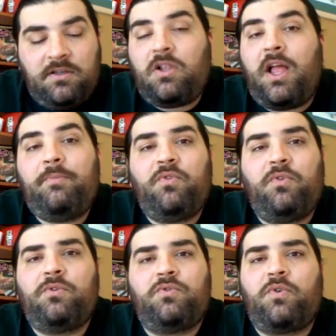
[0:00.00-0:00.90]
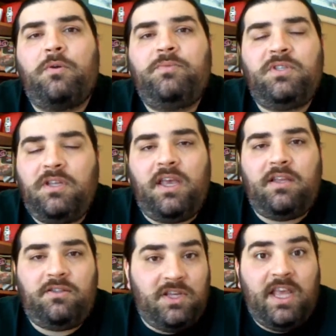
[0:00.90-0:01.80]
climb through those ropes to
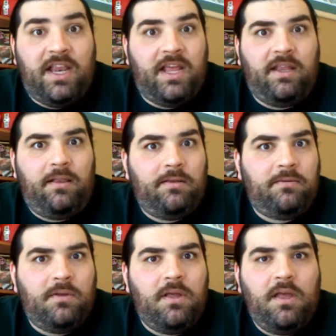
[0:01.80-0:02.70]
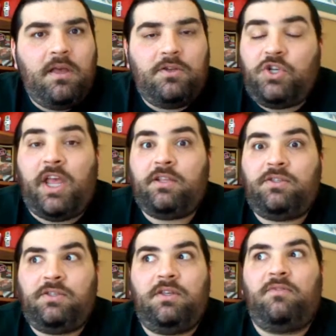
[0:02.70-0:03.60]
get hit, chance
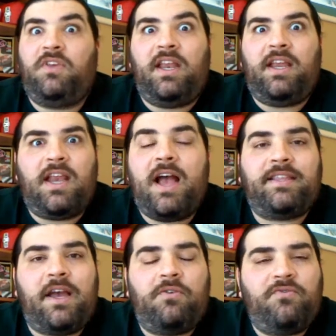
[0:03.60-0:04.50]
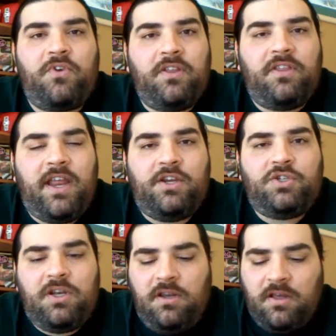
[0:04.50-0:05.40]
of getting knocked out in front of the
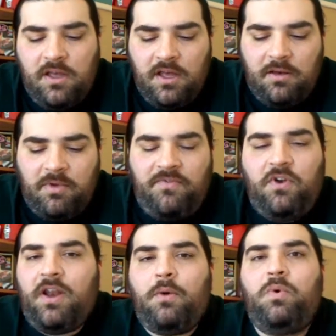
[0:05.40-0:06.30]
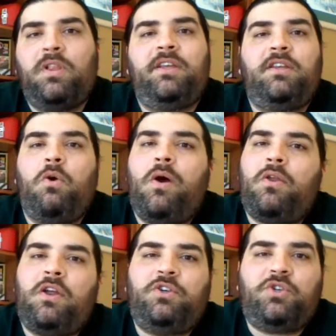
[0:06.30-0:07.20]
nation. But if you're not willing to go
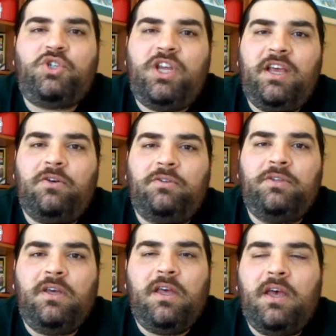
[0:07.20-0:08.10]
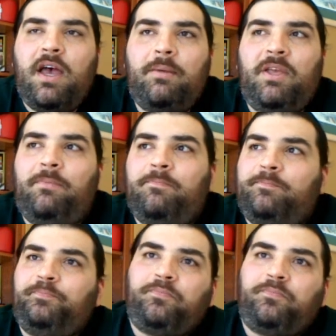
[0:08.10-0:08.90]
out on your shield, I mean...